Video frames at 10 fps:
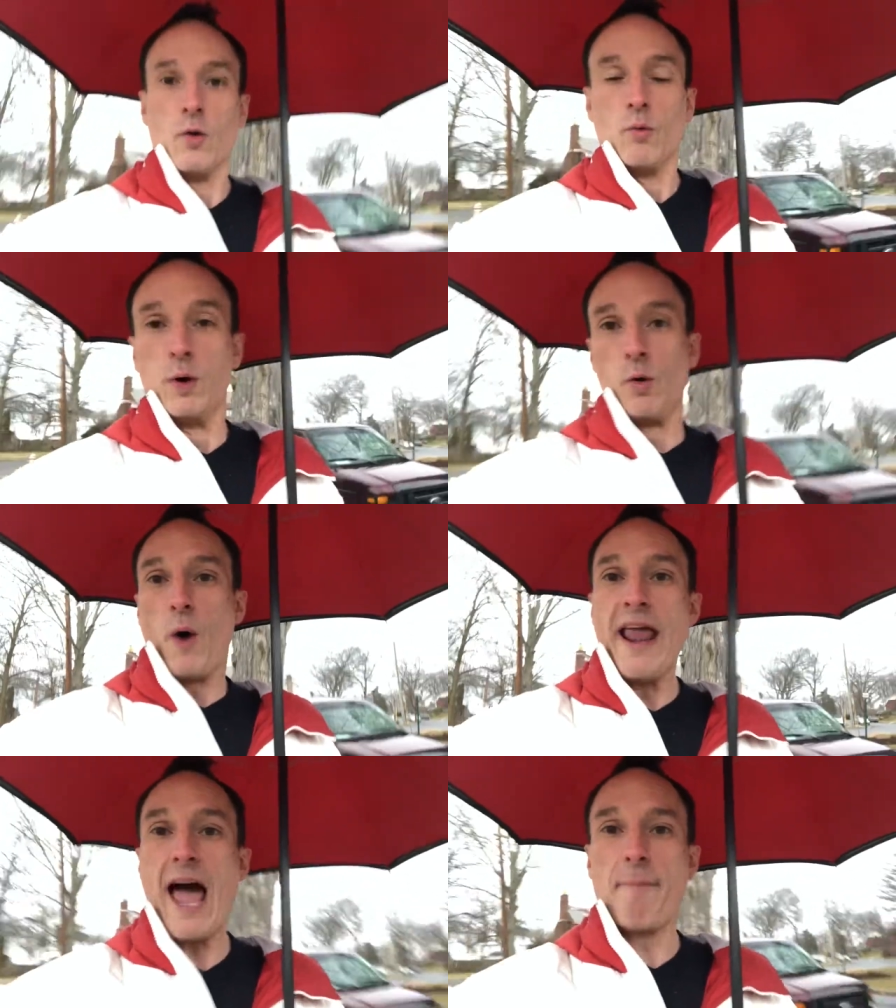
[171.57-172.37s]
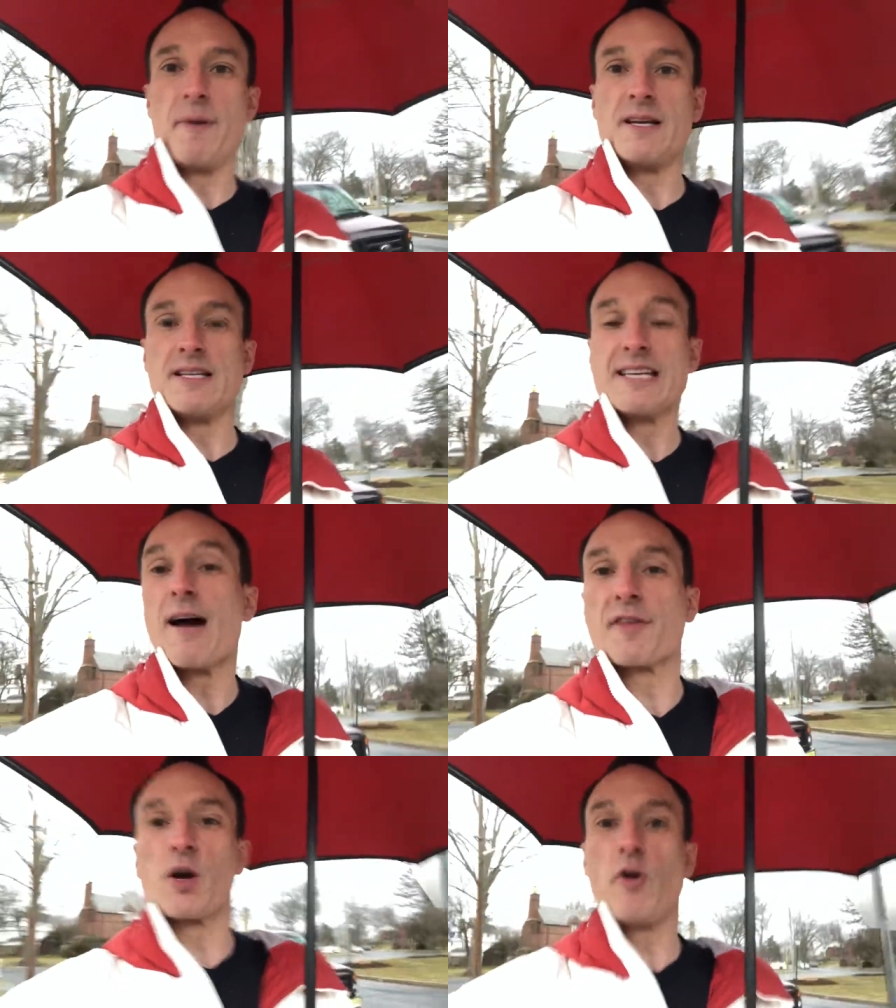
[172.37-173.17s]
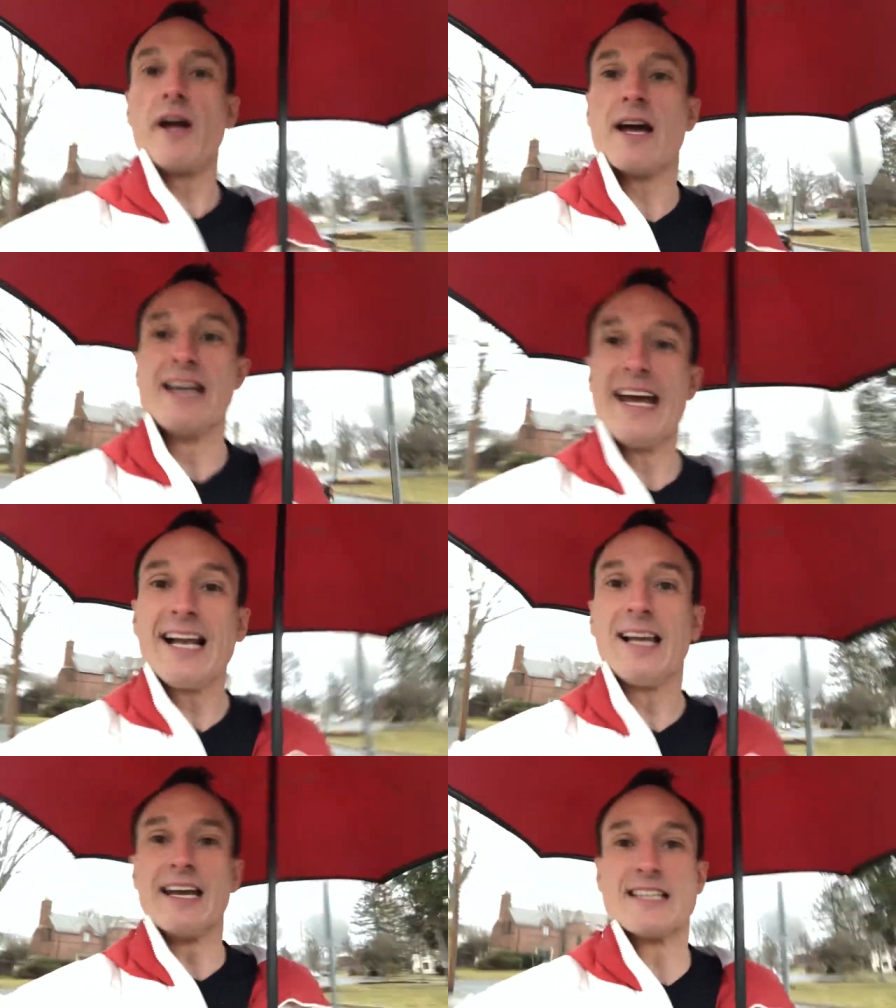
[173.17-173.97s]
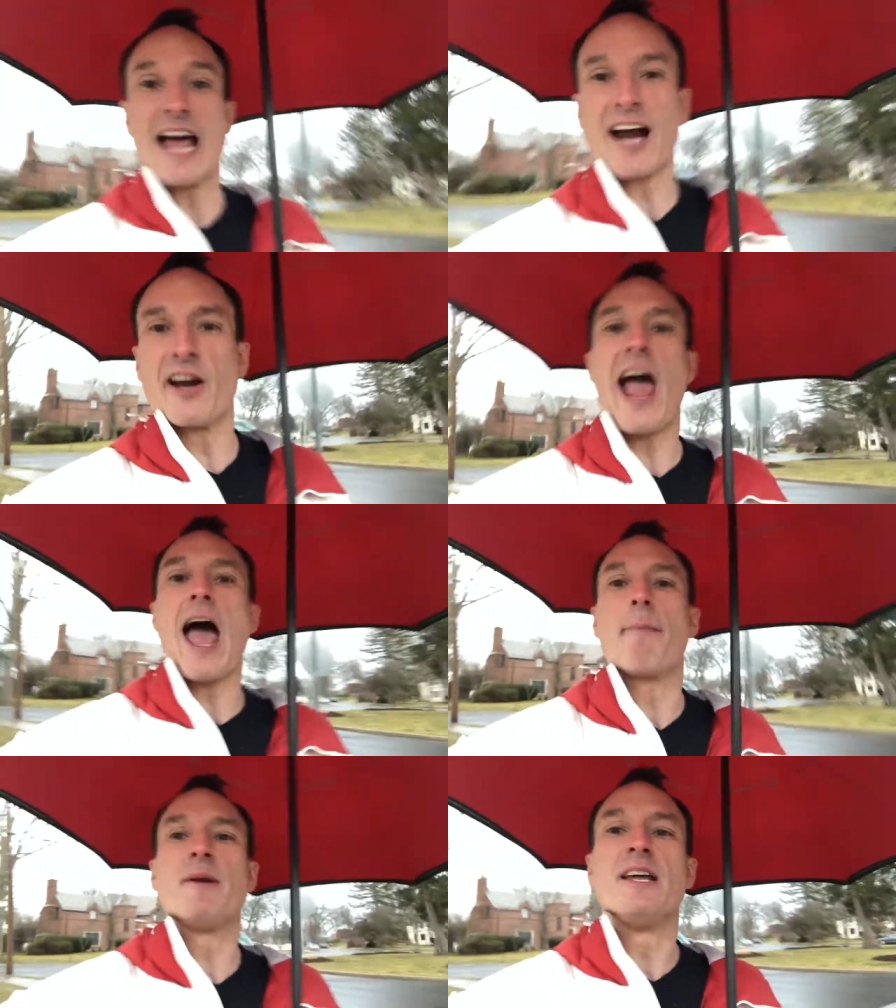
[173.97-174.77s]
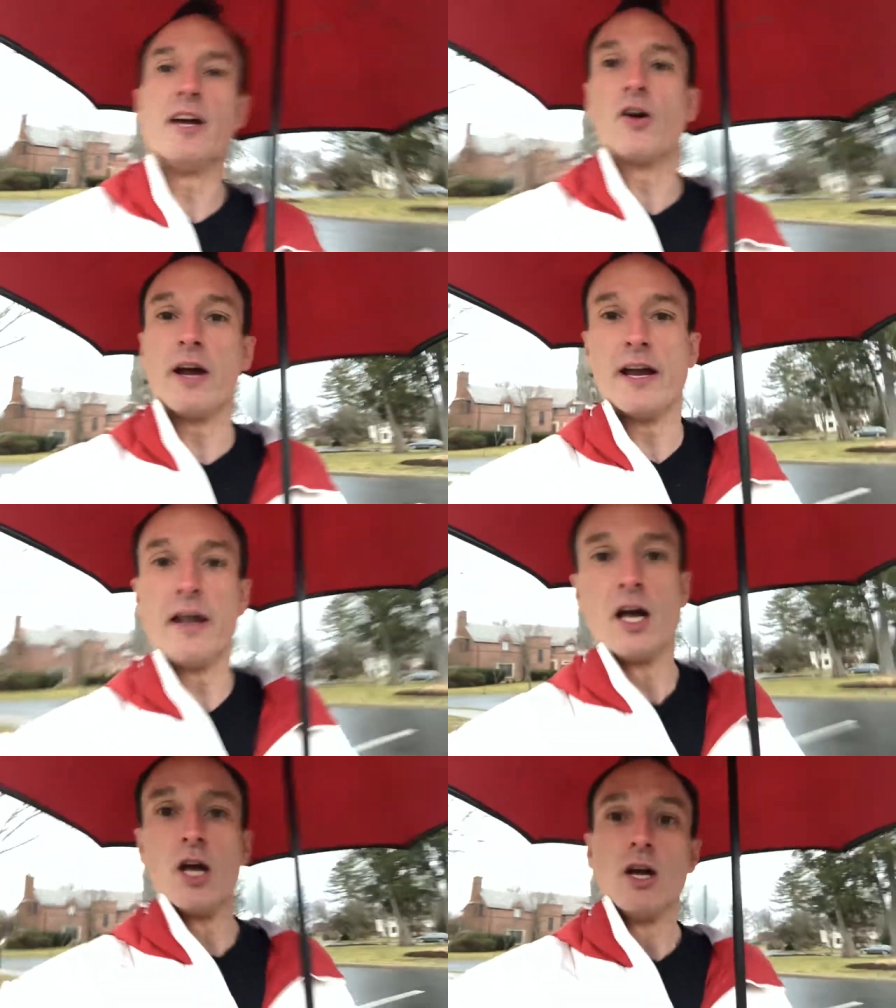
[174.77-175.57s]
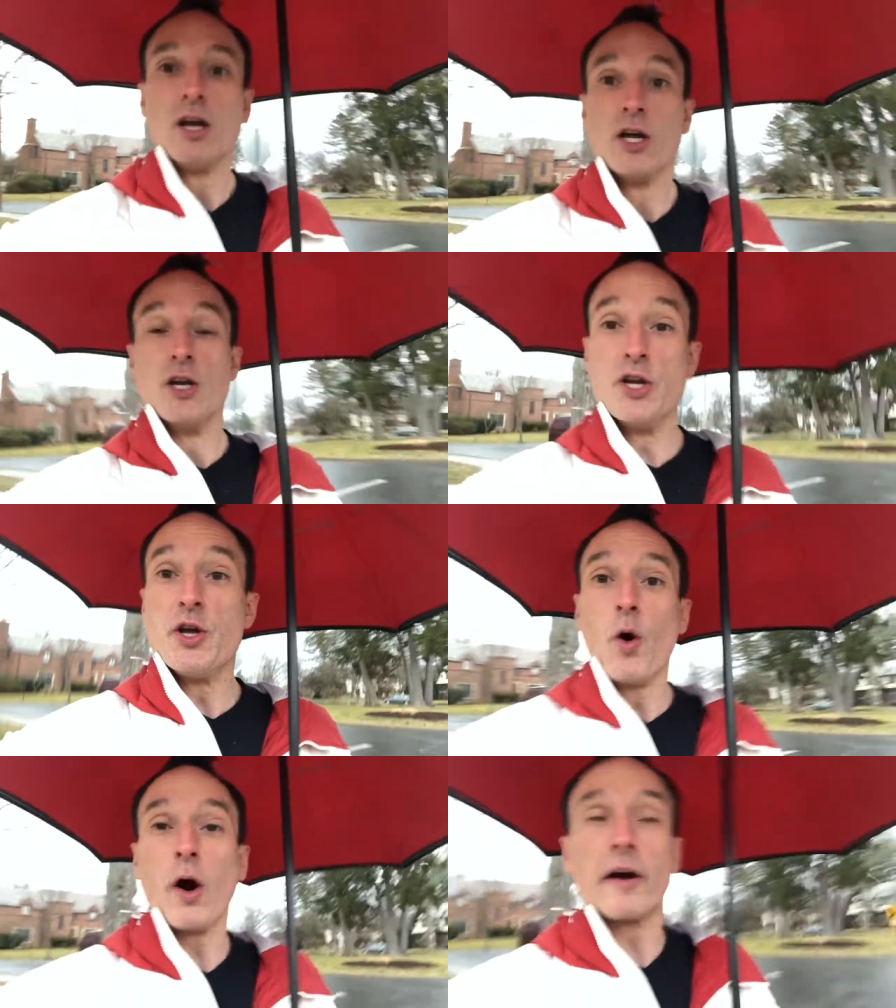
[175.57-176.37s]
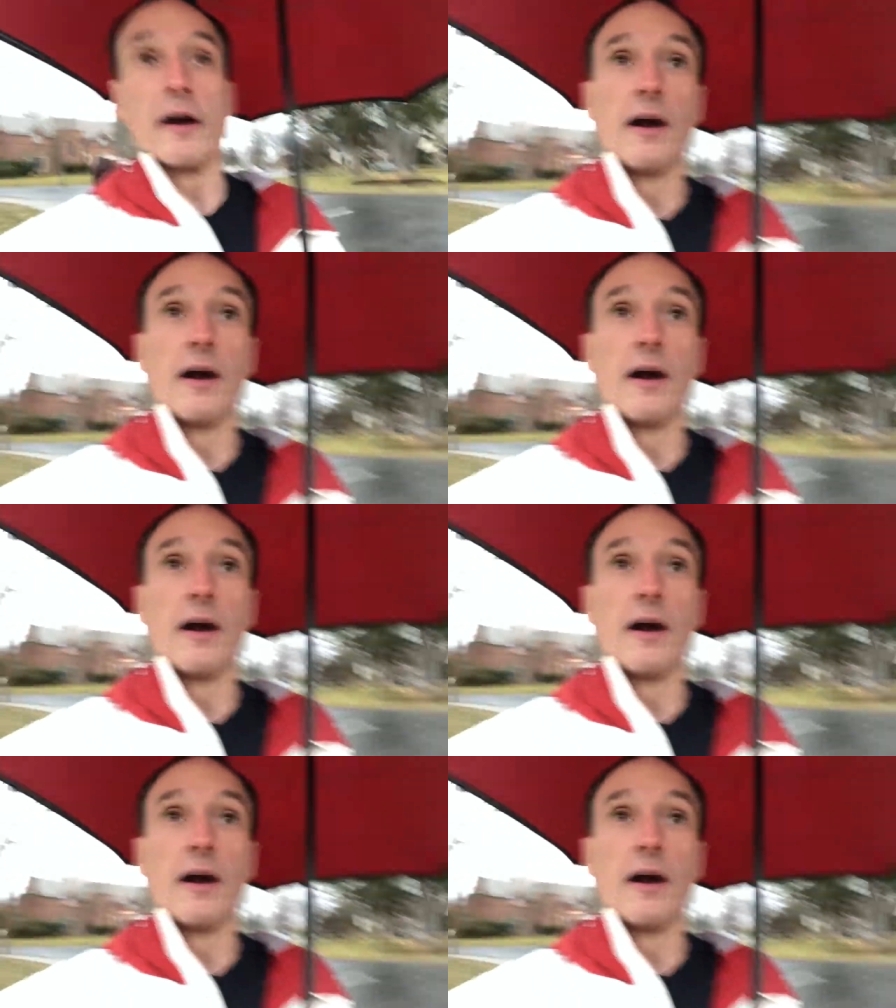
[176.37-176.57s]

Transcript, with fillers: Well, what happened in South Korea and Italy, is that gonna happen here in New York?